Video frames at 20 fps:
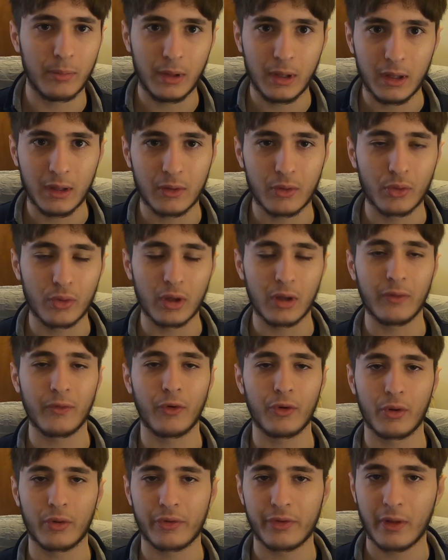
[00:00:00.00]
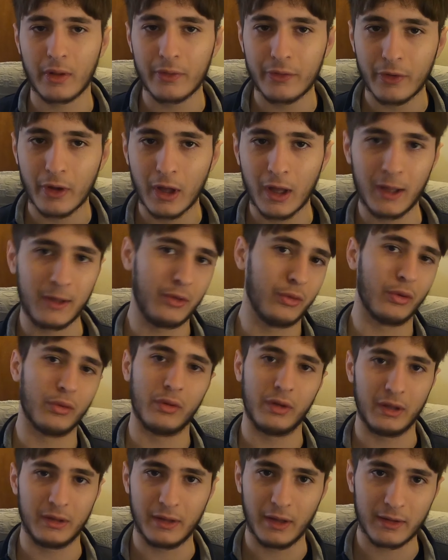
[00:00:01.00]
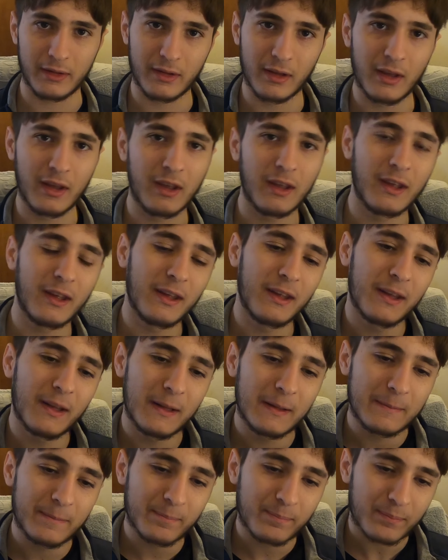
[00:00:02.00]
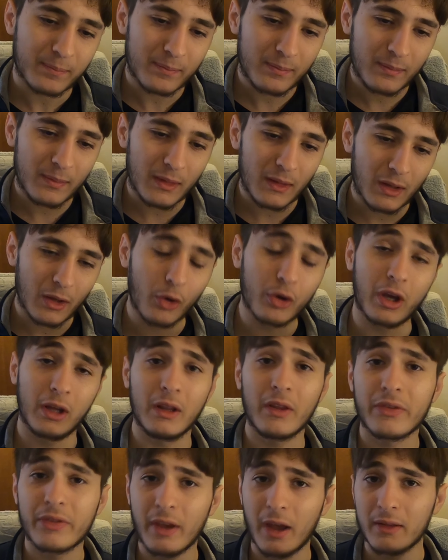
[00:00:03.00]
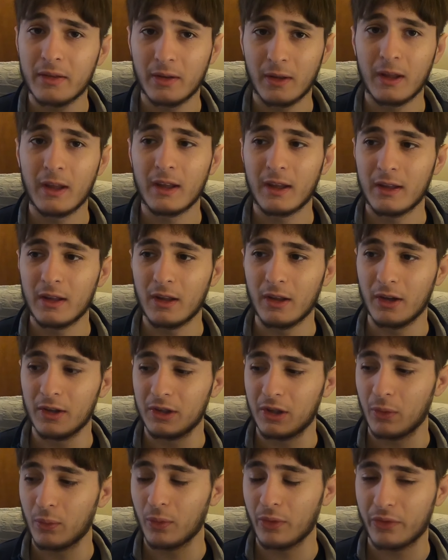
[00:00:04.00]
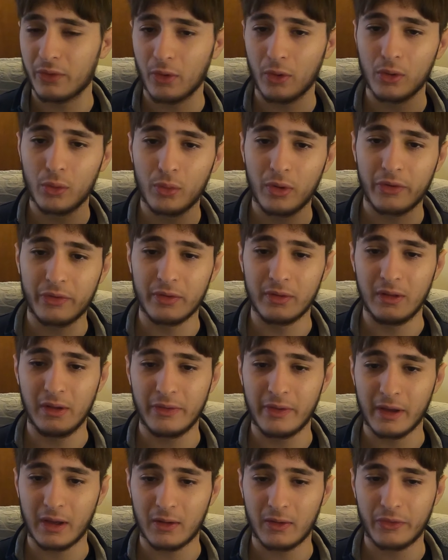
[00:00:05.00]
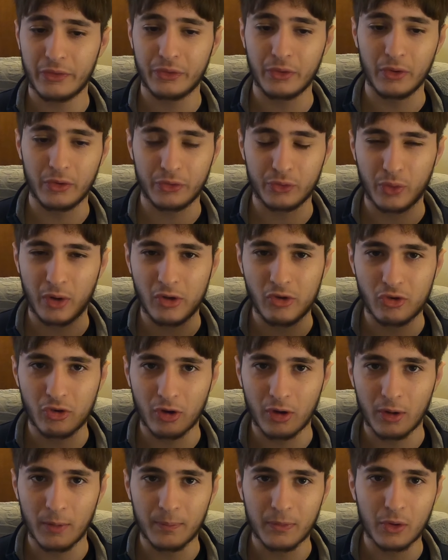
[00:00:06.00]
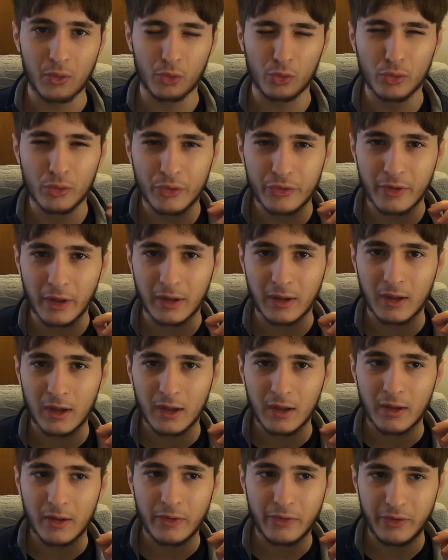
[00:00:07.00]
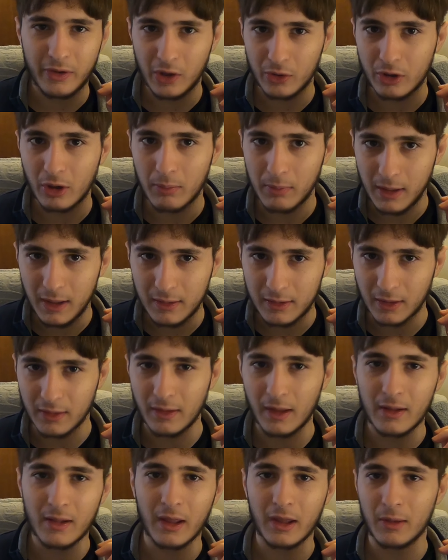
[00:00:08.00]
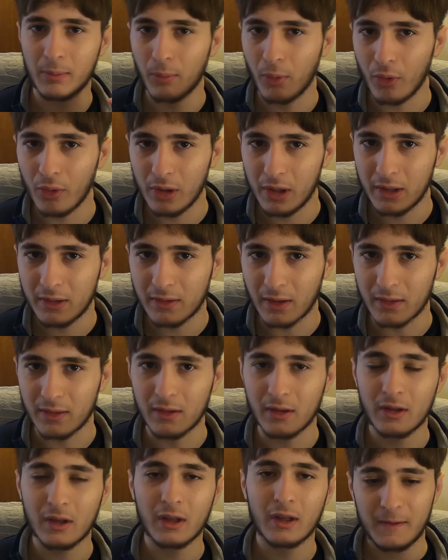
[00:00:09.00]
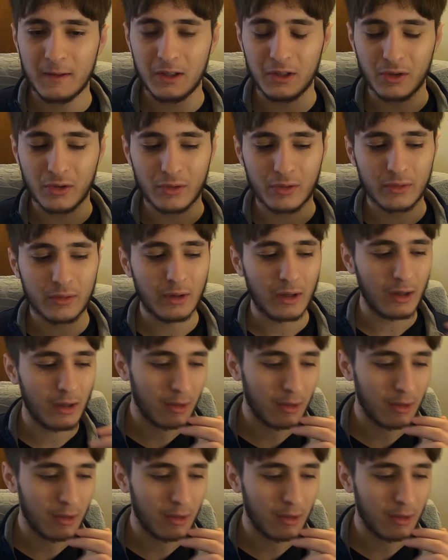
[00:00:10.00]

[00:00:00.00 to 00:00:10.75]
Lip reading: being cooking for yourself, you don't need that. Okay, that said, there was always these like strange rules, like sear the meat and then like boil it, and you know,